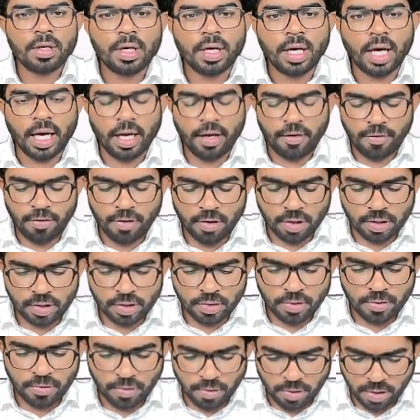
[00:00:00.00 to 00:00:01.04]
I have
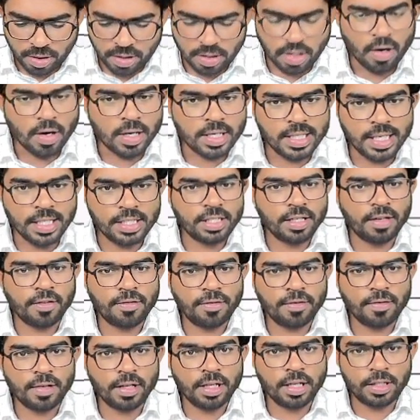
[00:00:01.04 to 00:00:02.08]
four slots each
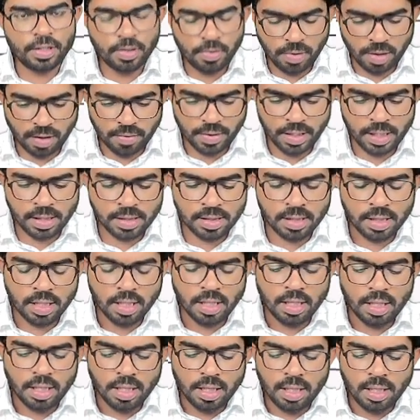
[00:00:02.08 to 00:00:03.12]
of 2 hours.
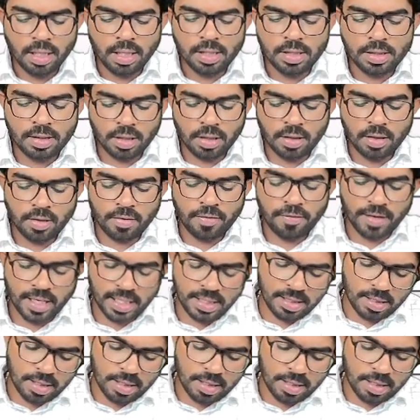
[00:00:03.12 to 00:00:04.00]
So first